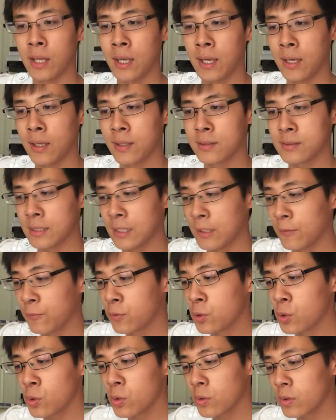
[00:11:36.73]
And
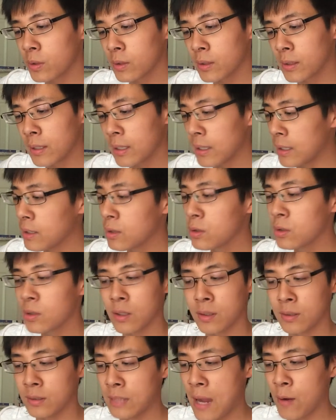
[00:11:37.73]
if you're in
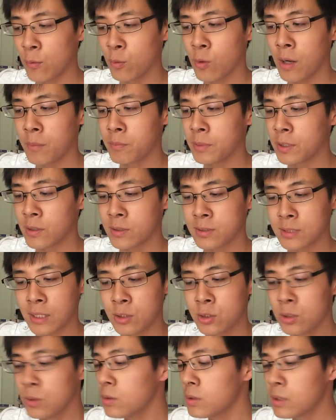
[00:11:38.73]
that rut, because I
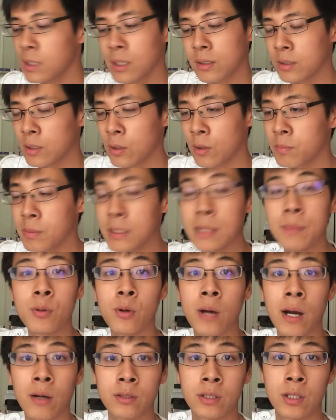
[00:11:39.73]
do think there are
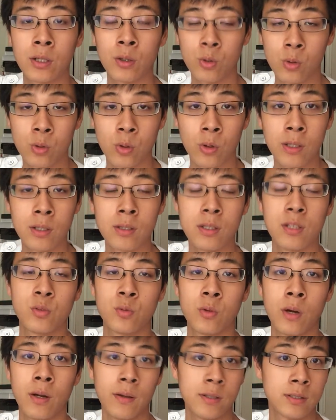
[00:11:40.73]
people out there who are in
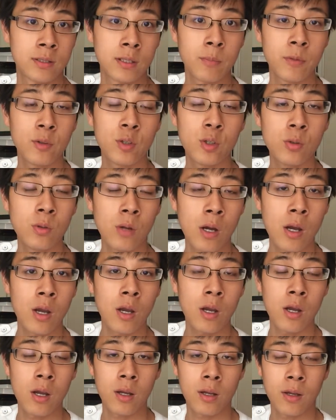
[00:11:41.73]
this rut, some of you
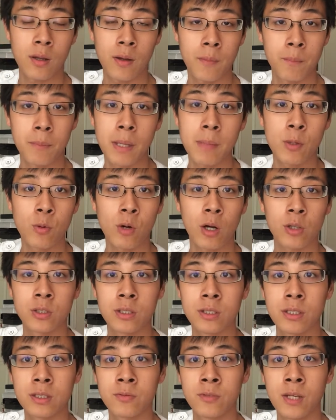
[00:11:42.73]
may be
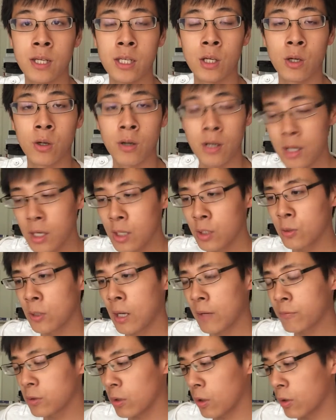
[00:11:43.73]
watching this video, you
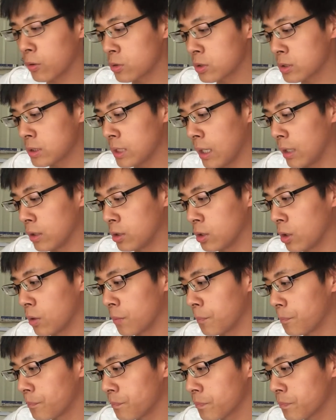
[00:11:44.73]
have to understand, you know,